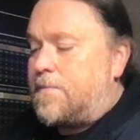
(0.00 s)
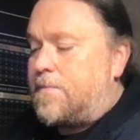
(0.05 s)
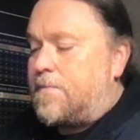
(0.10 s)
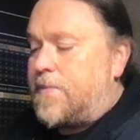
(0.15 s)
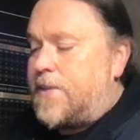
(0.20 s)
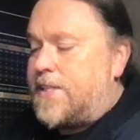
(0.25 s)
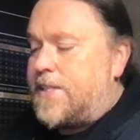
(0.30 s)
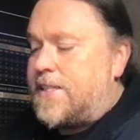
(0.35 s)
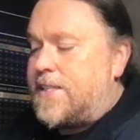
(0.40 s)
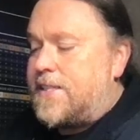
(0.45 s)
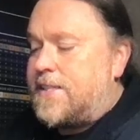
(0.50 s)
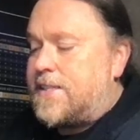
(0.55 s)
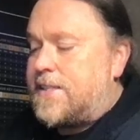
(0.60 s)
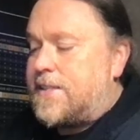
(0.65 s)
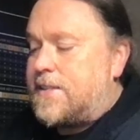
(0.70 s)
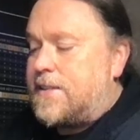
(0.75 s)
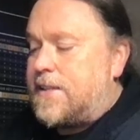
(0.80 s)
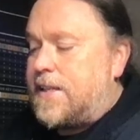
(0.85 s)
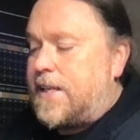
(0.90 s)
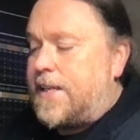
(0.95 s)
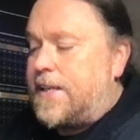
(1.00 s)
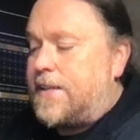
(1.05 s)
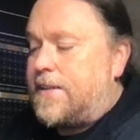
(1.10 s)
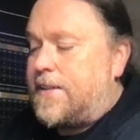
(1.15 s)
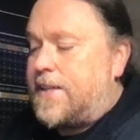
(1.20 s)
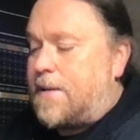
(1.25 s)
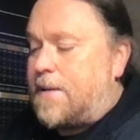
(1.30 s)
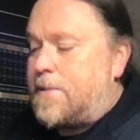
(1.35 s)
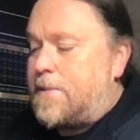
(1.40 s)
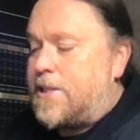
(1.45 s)
This is heal
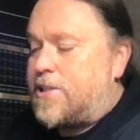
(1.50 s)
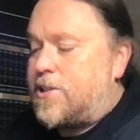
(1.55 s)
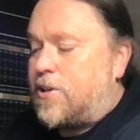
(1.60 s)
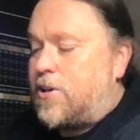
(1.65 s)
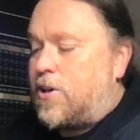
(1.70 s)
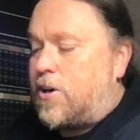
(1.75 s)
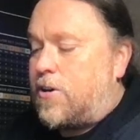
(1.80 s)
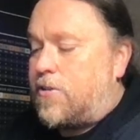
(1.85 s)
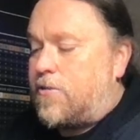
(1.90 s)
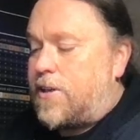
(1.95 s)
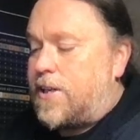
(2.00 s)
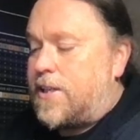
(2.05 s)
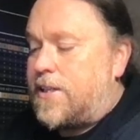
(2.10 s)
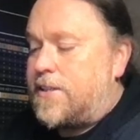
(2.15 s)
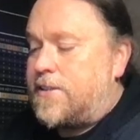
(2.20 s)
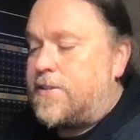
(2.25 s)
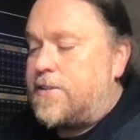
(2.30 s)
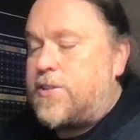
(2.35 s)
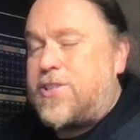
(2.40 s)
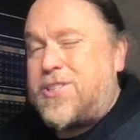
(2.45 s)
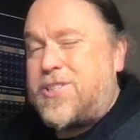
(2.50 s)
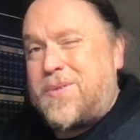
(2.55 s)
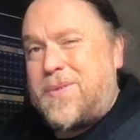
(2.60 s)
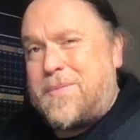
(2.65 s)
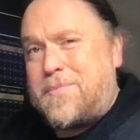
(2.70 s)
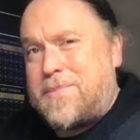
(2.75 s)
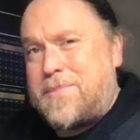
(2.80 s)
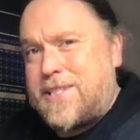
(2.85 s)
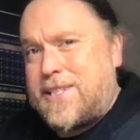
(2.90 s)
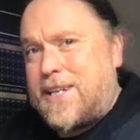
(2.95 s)
damage or horror to
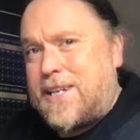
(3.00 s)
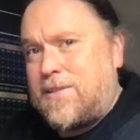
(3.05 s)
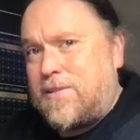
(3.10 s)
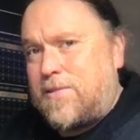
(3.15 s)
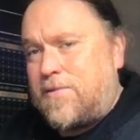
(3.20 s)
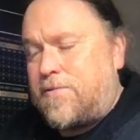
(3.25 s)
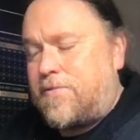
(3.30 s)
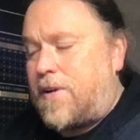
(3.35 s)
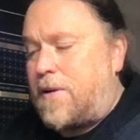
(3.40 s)
himself.